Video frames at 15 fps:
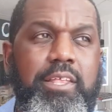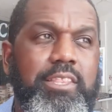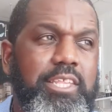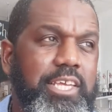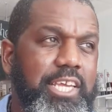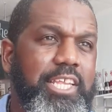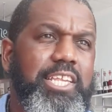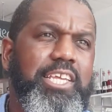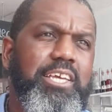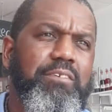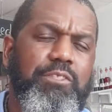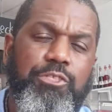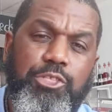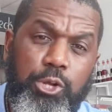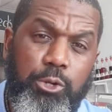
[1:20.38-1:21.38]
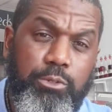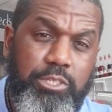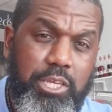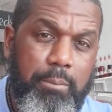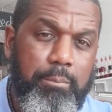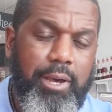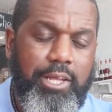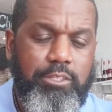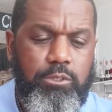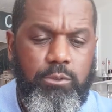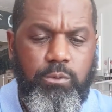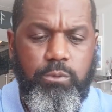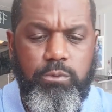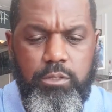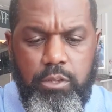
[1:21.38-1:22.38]
The ending of the 13
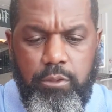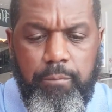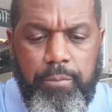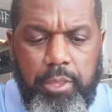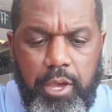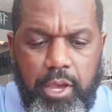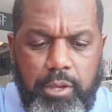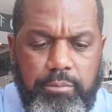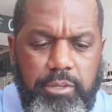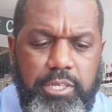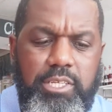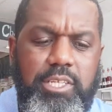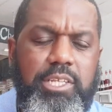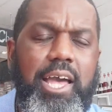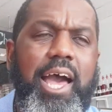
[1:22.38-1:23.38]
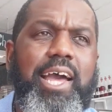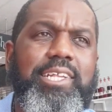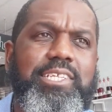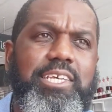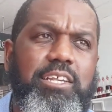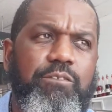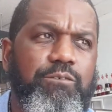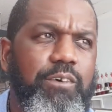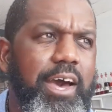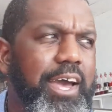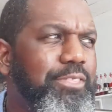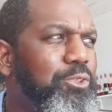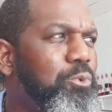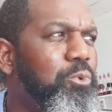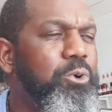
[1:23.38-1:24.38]
Baktun um,
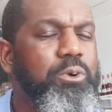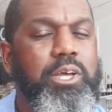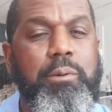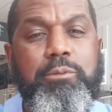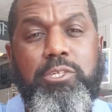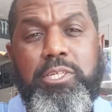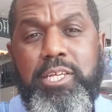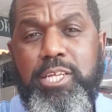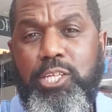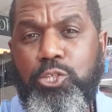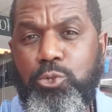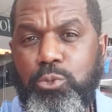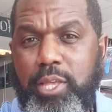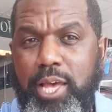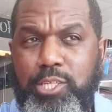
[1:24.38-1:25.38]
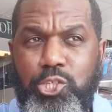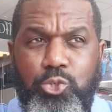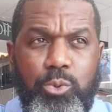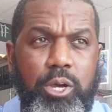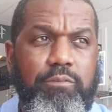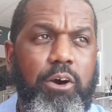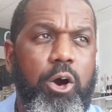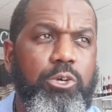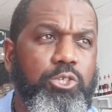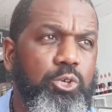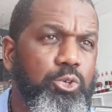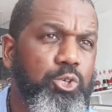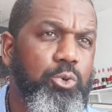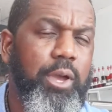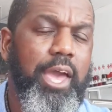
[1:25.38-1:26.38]
identified the world coming to the end in 2012.
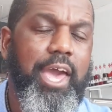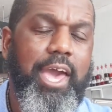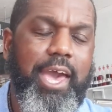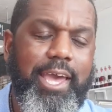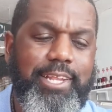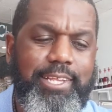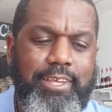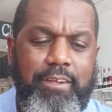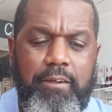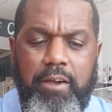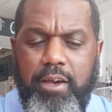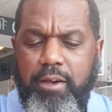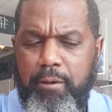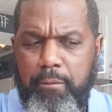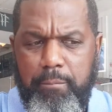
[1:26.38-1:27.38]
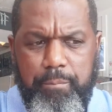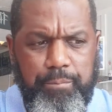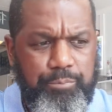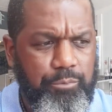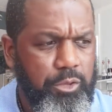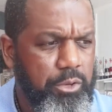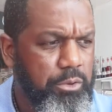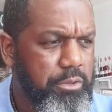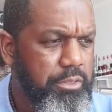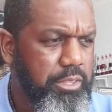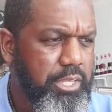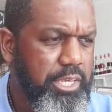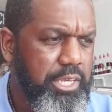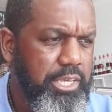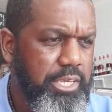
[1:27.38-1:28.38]
Also, you had um,
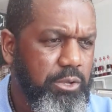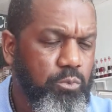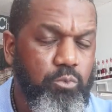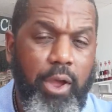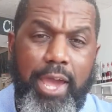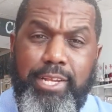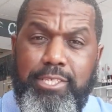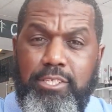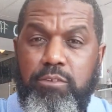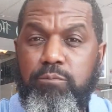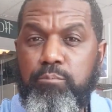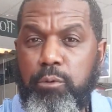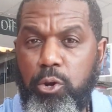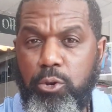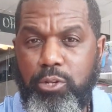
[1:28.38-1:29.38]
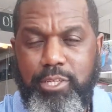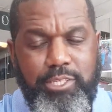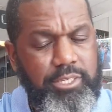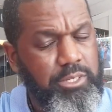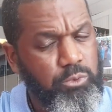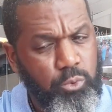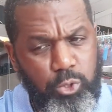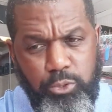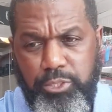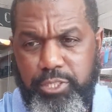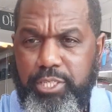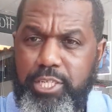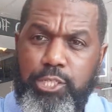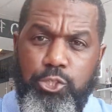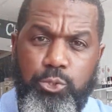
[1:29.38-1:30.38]
the Writings of Merlin, the world's
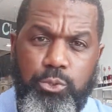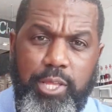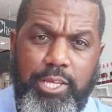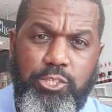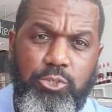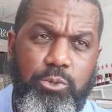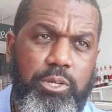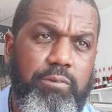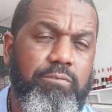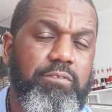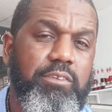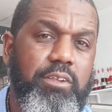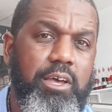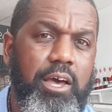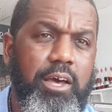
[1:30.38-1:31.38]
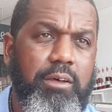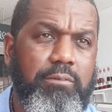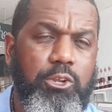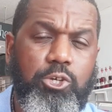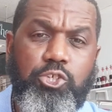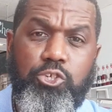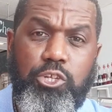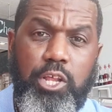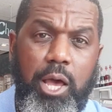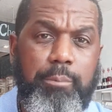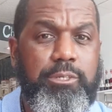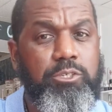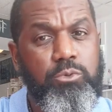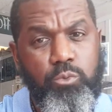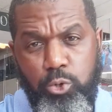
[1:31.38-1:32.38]
ending in 2012. Uh,
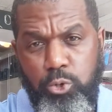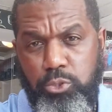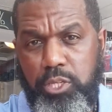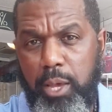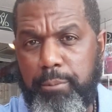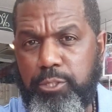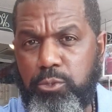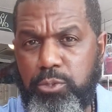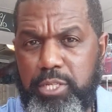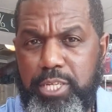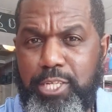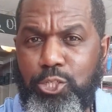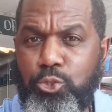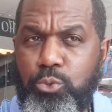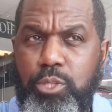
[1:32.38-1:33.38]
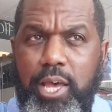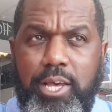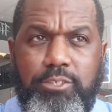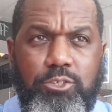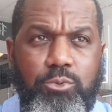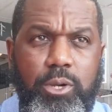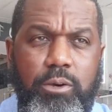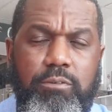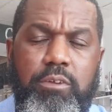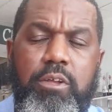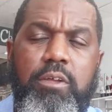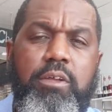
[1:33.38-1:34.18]
Nostradamus, the world's coming to an end in 2012.